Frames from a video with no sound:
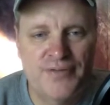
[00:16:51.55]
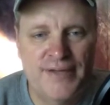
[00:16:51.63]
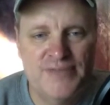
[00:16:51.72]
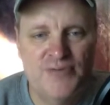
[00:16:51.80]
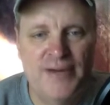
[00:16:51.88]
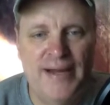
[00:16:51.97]

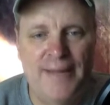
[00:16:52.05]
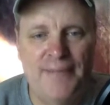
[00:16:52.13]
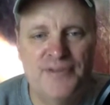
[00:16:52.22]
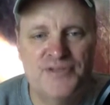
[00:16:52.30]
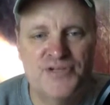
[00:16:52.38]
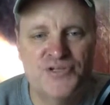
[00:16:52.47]
That's what
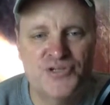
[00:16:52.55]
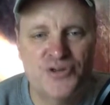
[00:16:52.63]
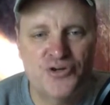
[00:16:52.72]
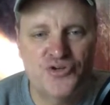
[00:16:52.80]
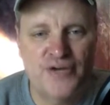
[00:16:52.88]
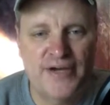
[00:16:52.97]
happens in
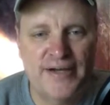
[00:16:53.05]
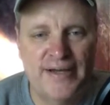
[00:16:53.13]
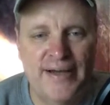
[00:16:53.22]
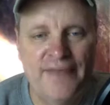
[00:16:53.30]
Star Trek.